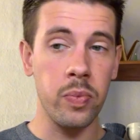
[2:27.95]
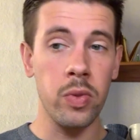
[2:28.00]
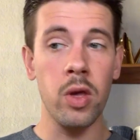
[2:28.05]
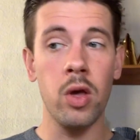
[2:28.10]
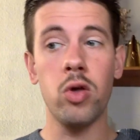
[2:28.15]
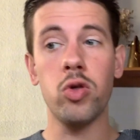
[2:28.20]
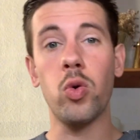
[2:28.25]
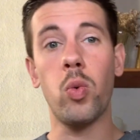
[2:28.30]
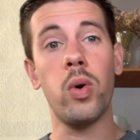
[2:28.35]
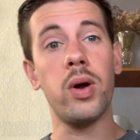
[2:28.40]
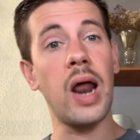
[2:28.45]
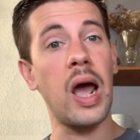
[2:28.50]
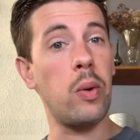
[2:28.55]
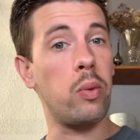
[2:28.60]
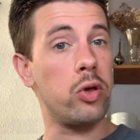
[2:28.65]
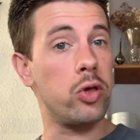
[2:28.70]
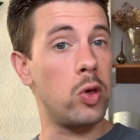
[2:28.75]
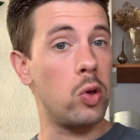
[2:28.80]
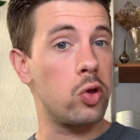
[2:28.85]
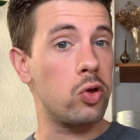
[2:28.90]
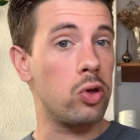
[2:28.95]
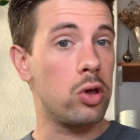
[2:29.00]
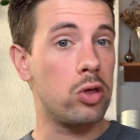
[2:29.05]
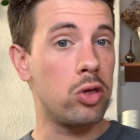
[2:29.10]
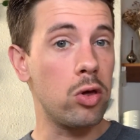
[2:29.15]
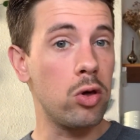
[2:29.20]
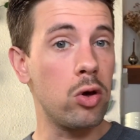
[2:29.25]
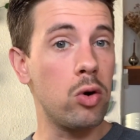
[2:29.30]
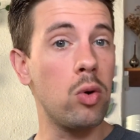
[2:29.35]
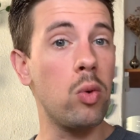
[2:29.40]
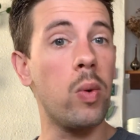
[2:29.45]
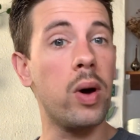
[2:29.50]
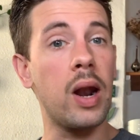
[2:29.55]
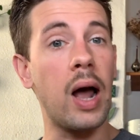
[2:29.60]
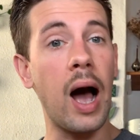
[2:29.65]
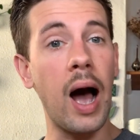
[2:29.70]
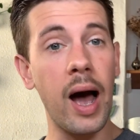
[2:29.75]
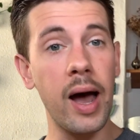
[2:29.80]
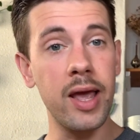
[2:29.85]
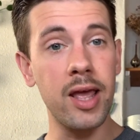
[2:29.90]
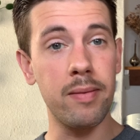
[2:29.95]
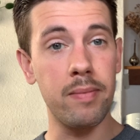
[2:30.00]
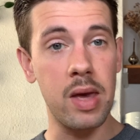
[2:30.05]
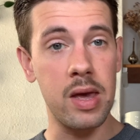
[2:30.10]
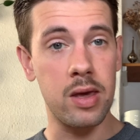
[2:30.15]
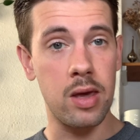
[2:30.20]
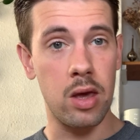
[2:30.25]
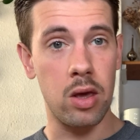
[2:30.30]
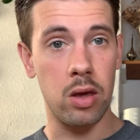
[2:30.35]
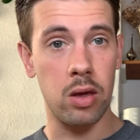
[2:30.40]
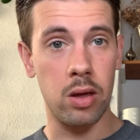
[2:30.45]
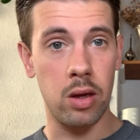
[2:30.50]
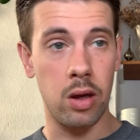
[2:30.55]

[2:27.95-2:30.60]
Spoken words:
So what I will usually do when I am making,